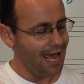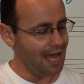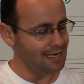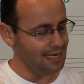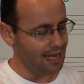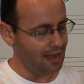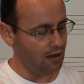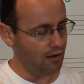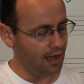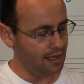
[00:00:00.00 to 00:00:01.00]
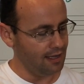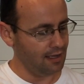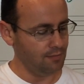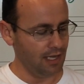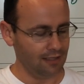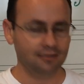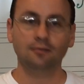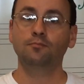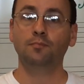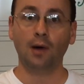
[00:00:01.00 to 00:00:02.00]
And now I am at
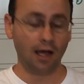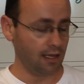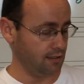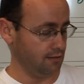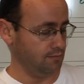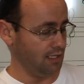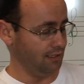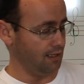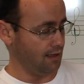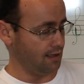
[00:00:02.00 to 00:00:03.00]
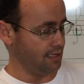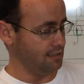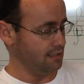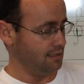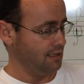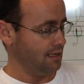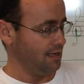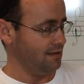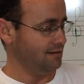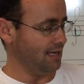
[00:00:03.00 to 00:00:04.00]
the bottom line,
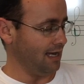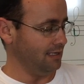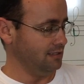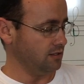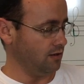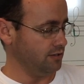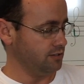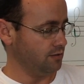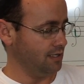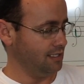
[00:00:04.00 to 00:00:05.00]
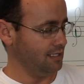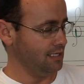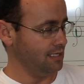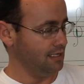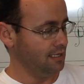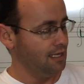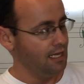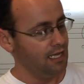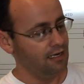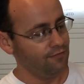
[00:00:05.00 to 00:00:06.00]
and that is also an E.
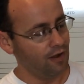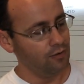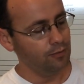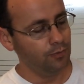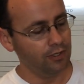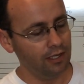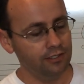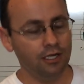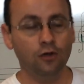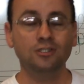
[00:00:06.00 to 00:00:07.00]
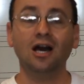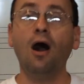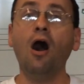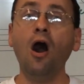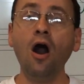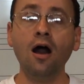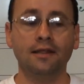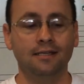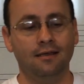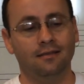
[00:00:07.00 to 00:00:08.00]
And if I were to put a note
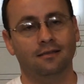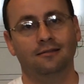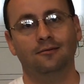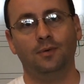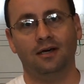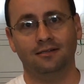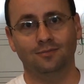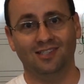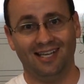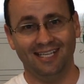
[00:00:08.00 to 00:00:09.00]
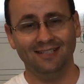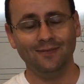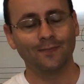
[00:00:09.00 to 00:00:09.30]
on the bottom line,